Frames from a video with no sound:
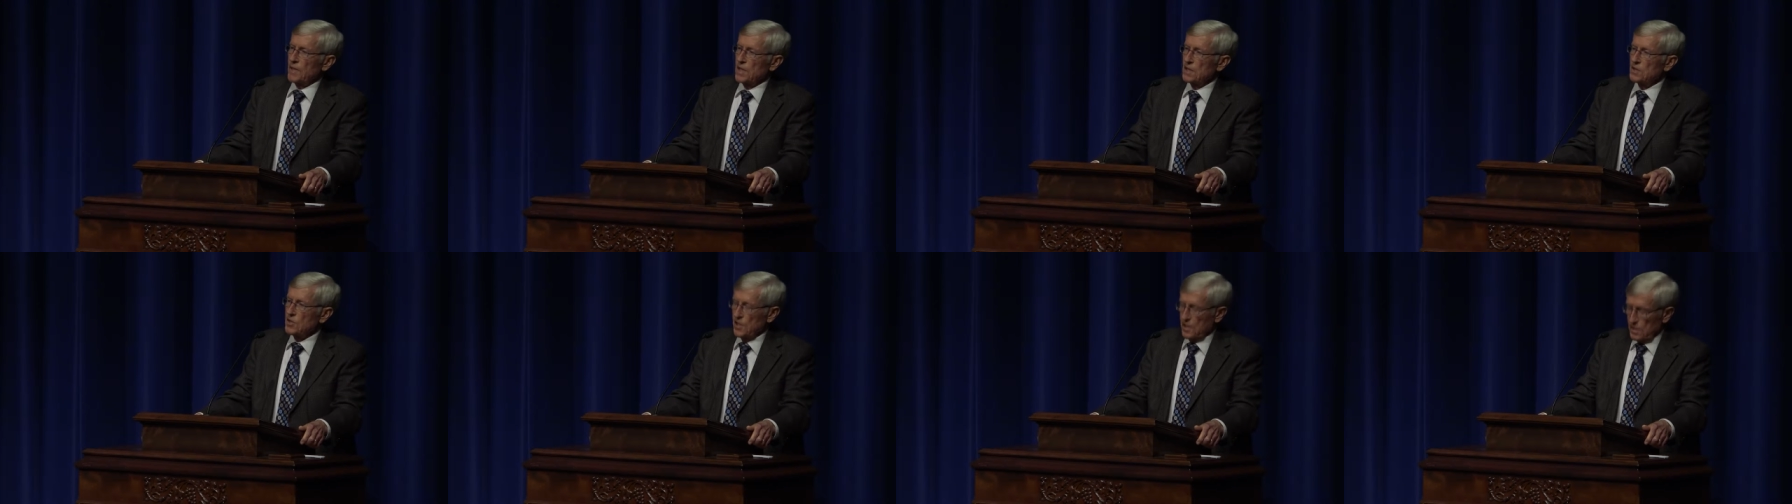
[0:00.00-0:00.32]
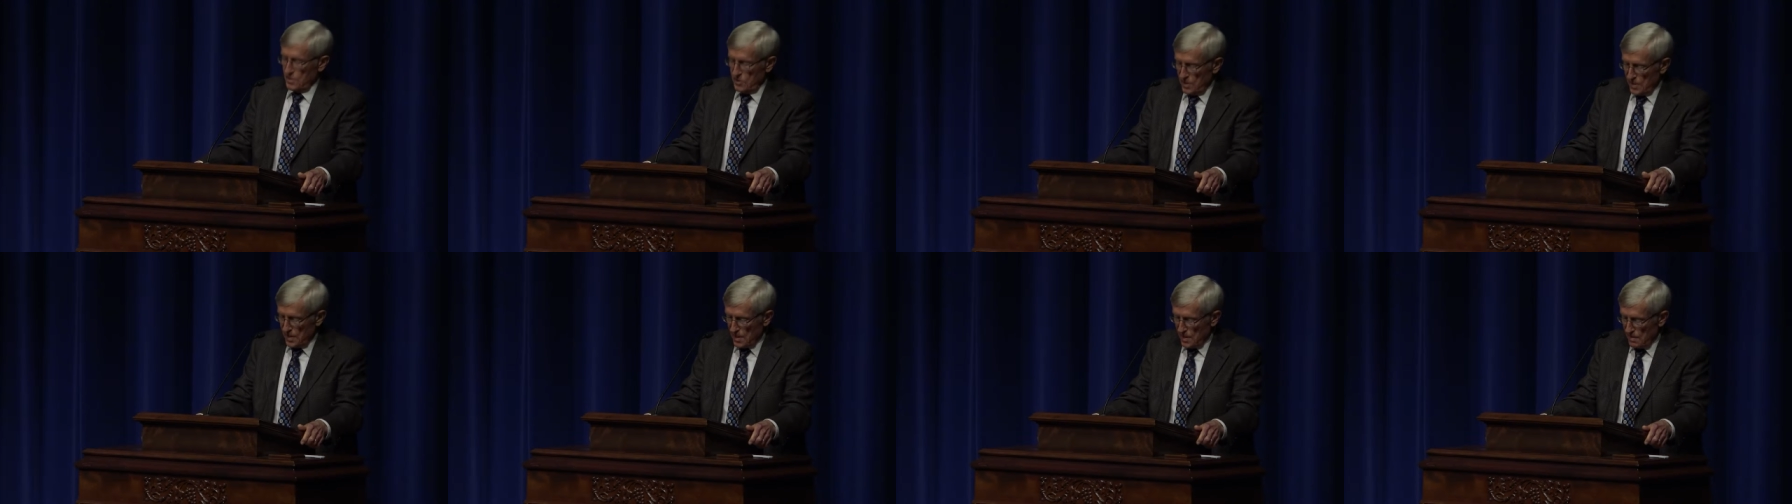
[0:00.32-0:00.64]
been
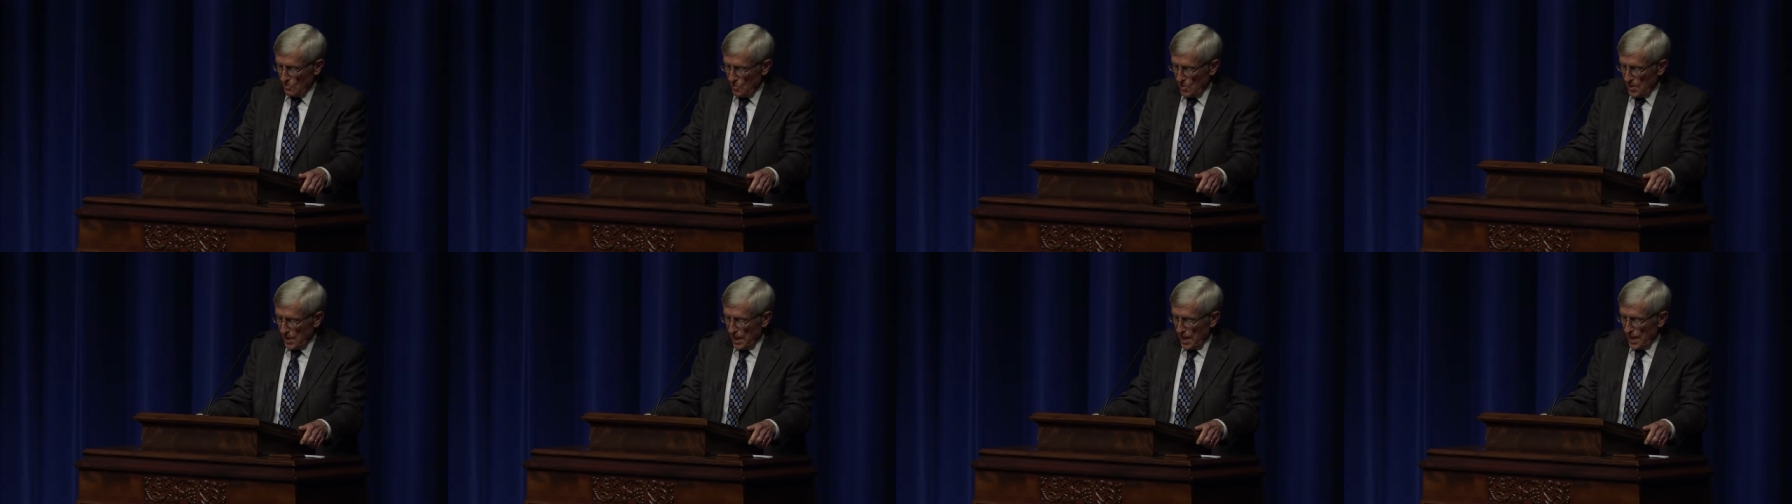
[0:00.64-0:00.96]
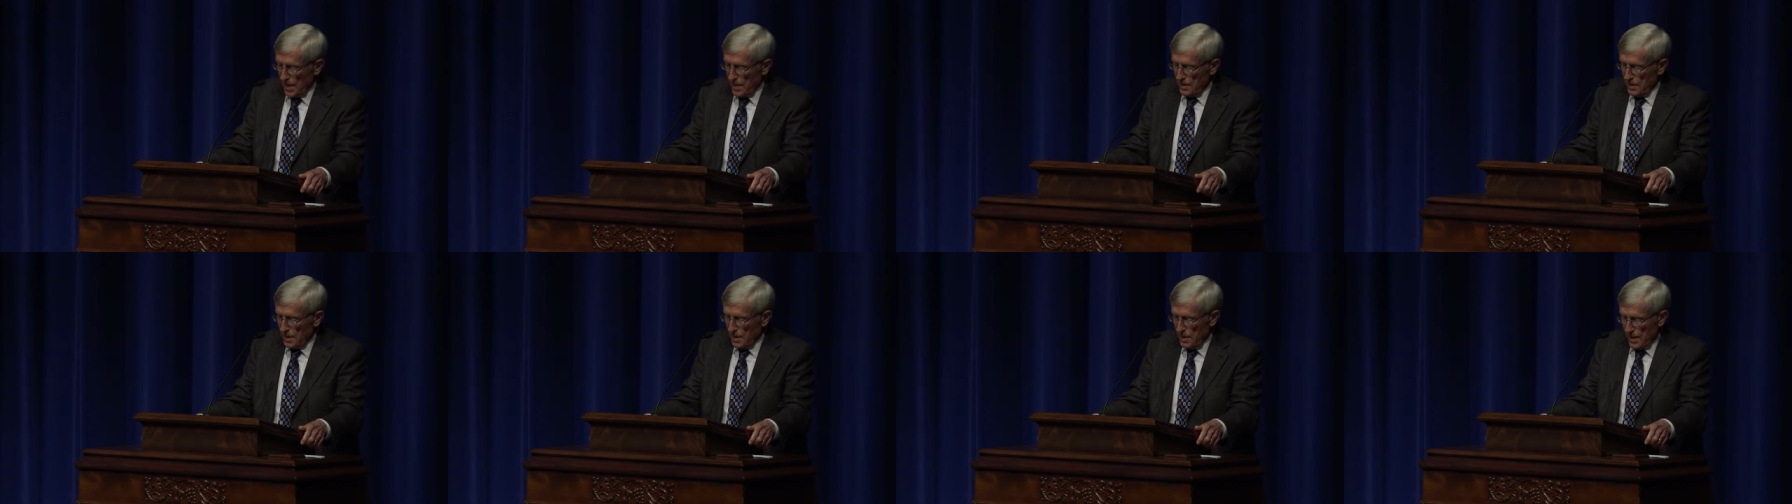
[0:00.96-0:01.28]
teaching and what
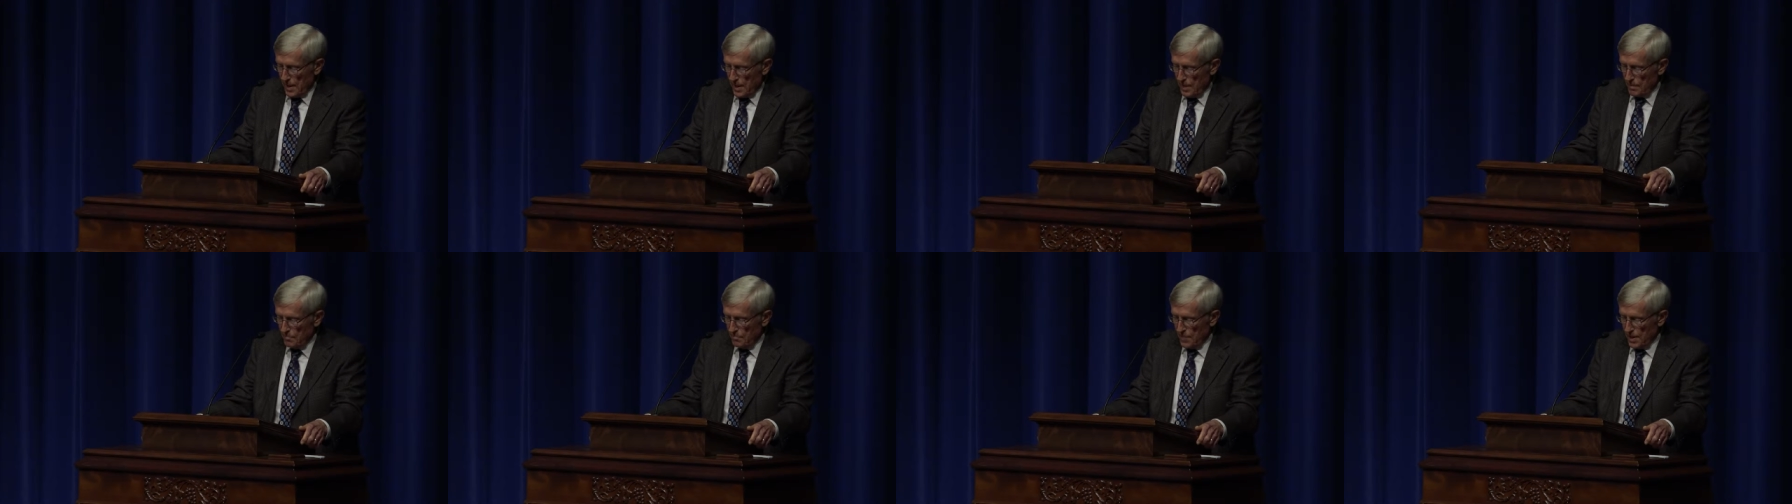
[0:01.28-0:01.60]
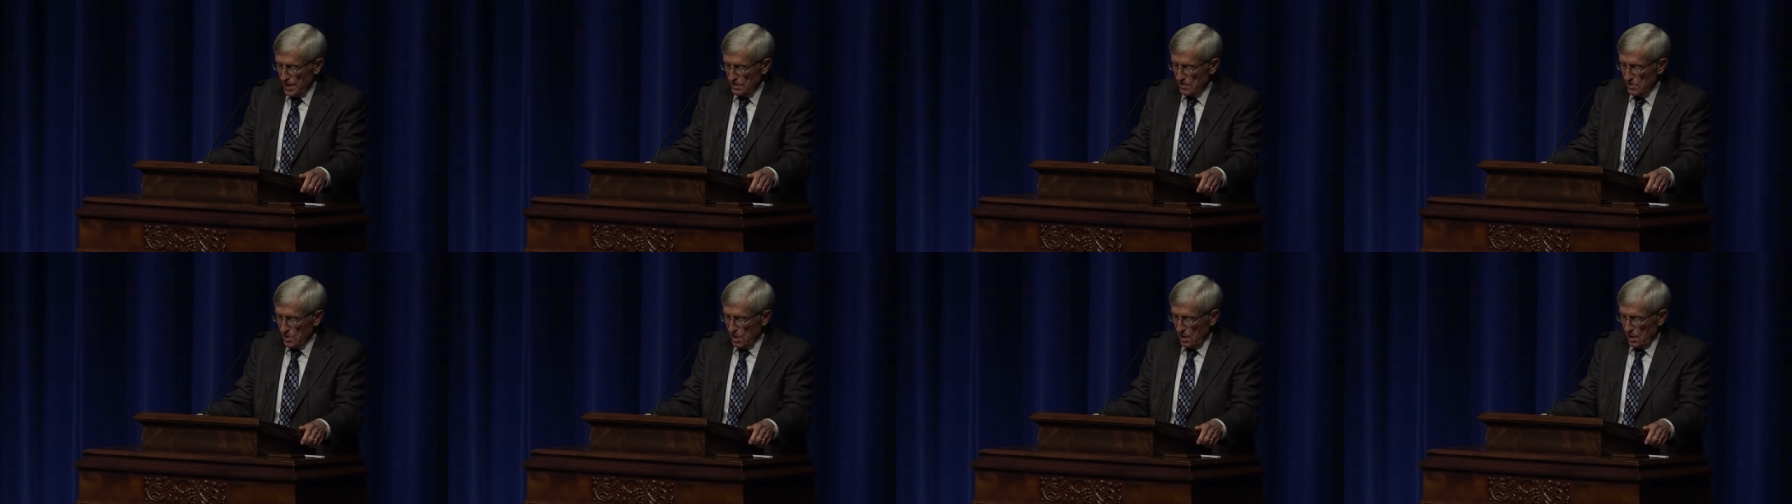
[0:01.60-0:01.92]
I had
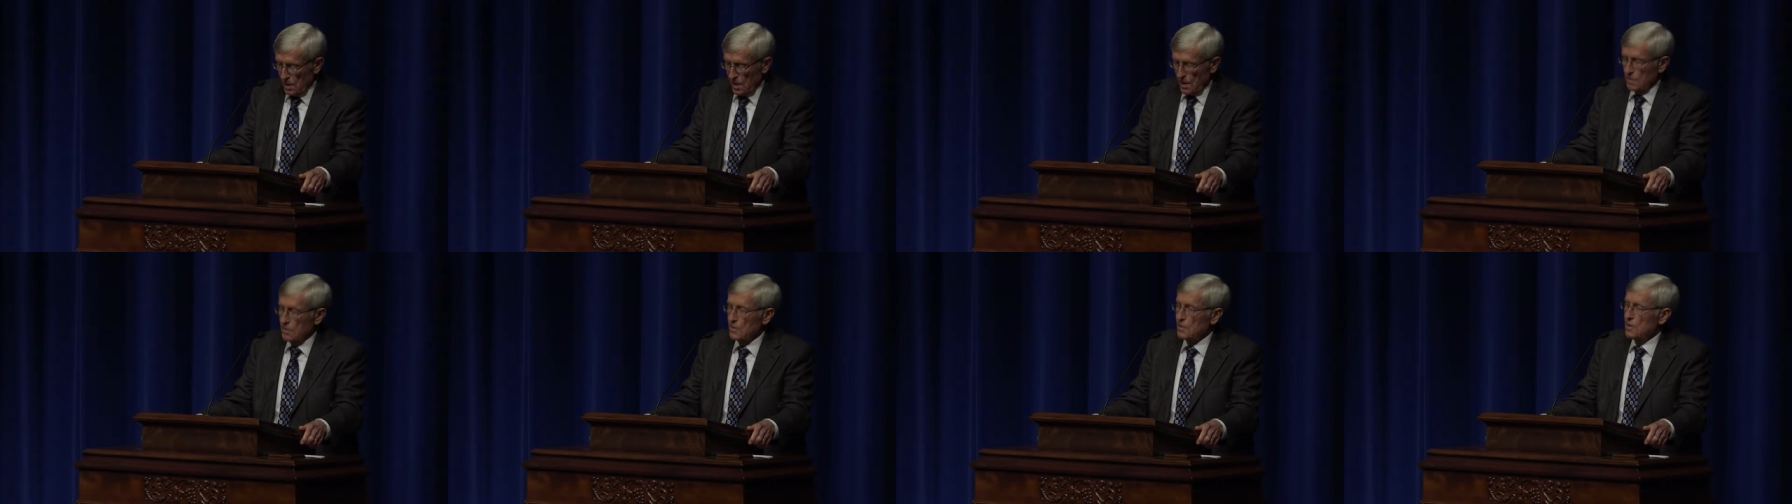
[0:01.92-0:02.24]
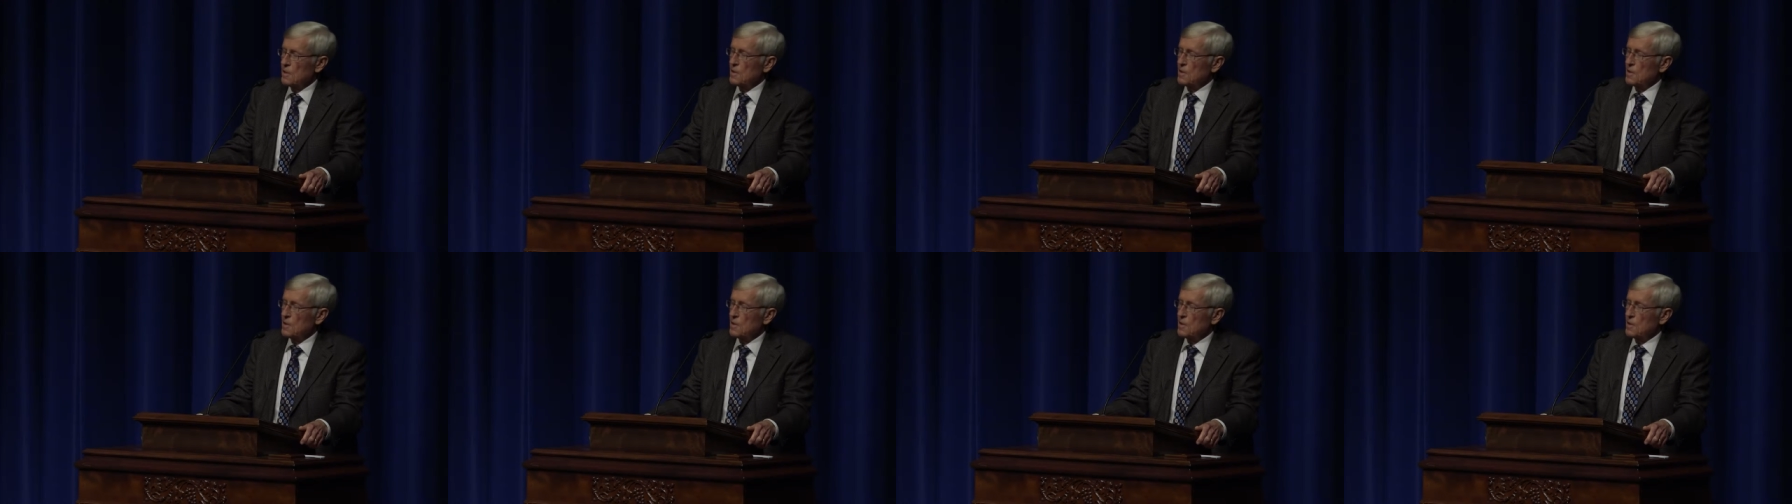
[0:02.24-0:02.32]
been taught.